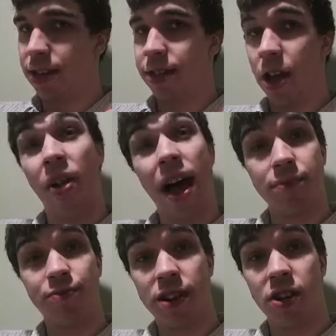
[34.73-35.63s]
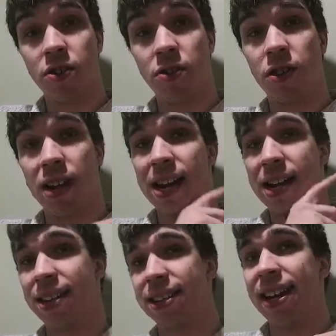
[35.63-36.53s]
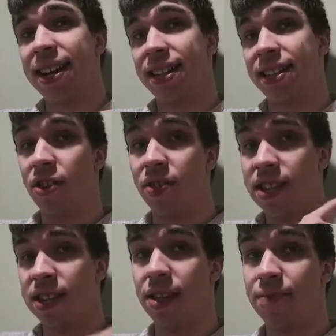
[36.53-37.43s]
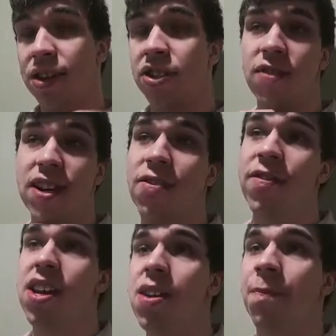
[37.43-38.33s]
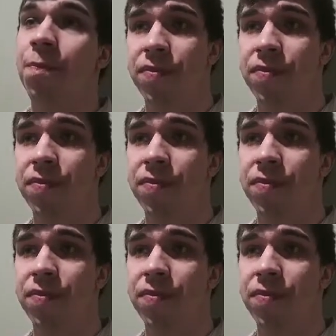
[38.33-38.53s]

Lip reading: So that's pretty cool and exciting. So these are pictures right over here.